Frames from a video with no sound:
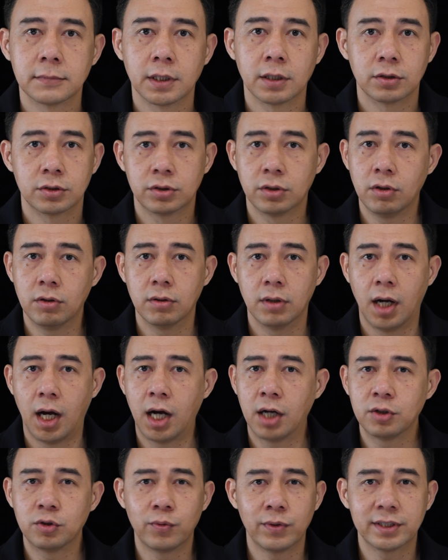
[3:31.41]
So
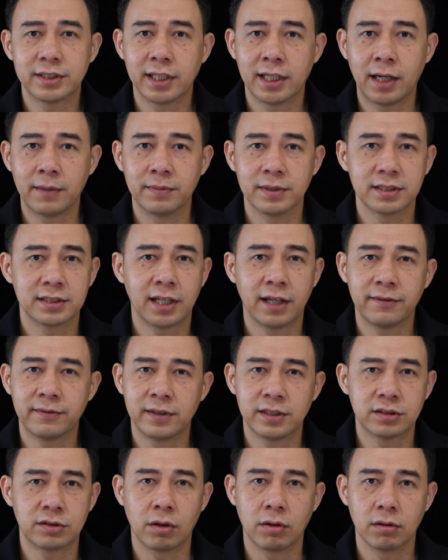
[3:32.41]
how do we set up the
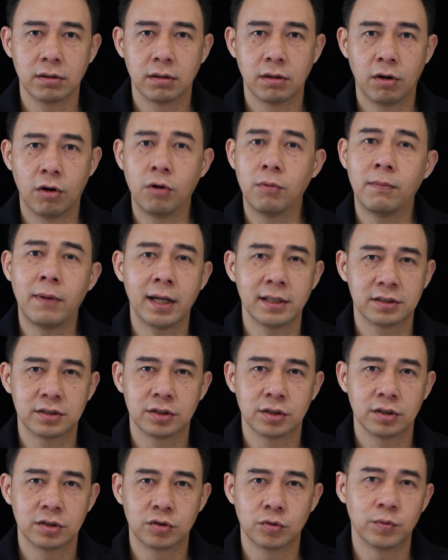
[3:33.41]
safety stock? How
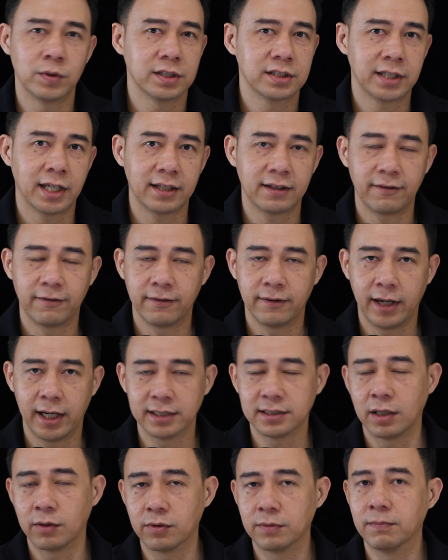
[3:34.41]
much should we set
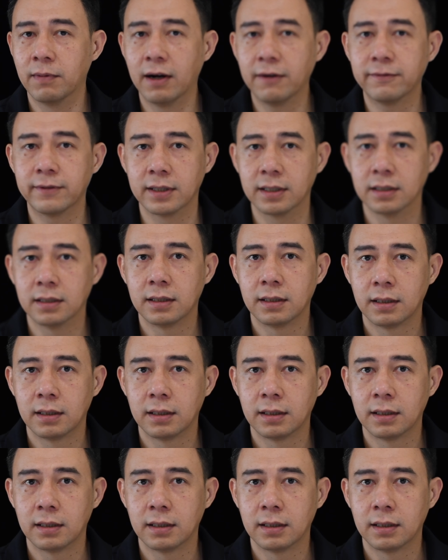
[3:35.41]
as our buffer?